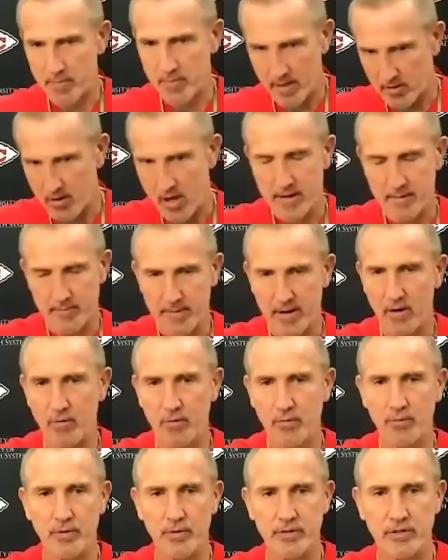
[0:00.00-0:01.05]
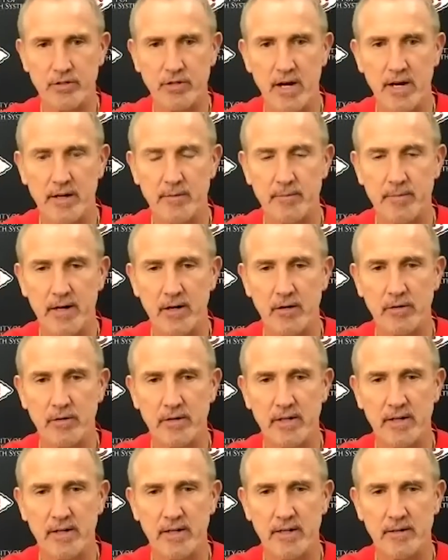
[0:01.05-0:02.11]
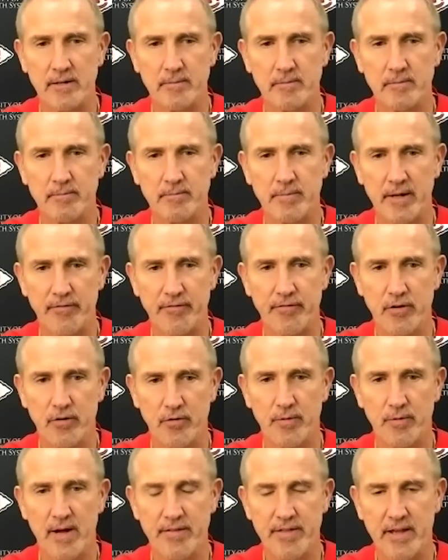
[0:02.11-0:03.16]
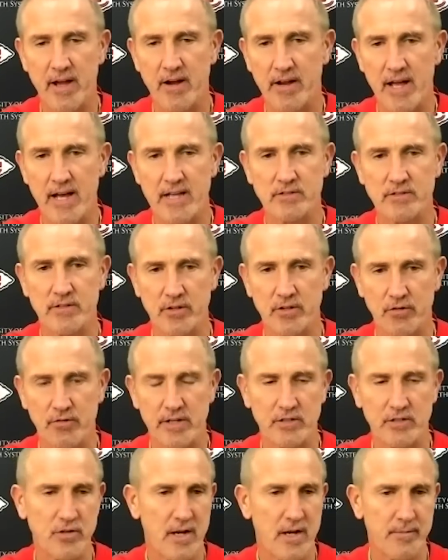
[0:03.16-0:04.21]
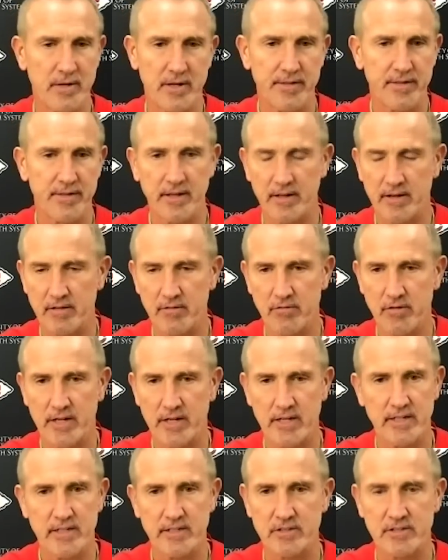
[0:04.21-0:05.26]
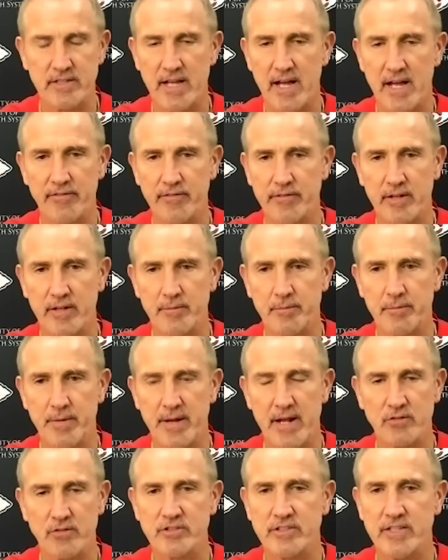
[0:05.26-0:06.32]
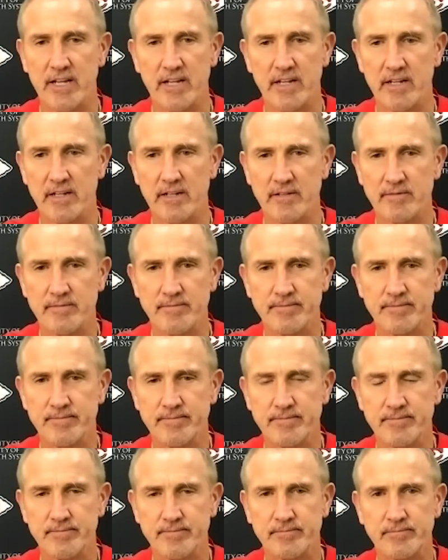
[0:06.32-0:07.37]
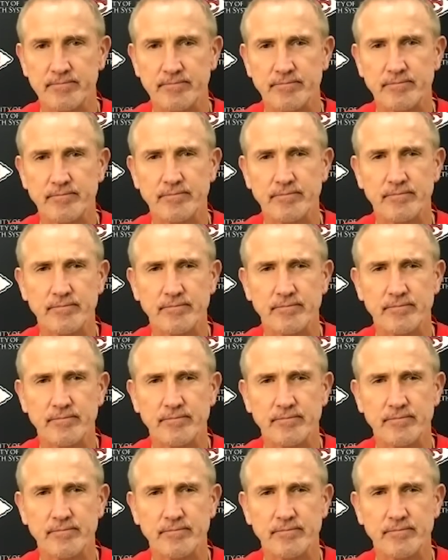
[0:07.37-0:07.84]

a lot about what you're talking about. Um, but I feel I think our guys have done a great job, and I think Rick and his staff have done been outstanding. Let's go to